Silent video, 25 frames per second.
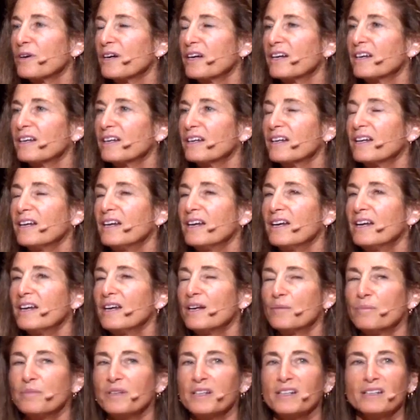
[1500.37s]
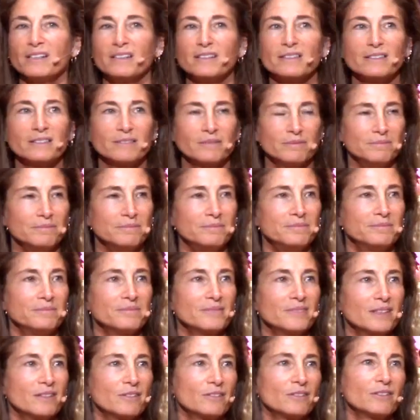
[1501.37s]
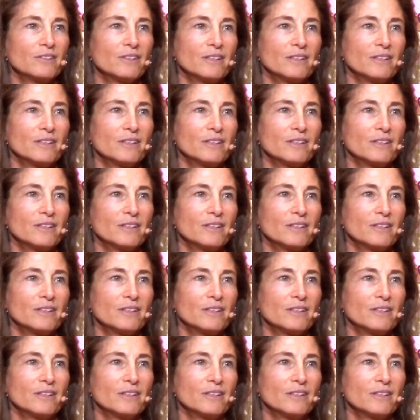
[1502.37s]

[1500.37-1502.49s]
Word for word: way because they were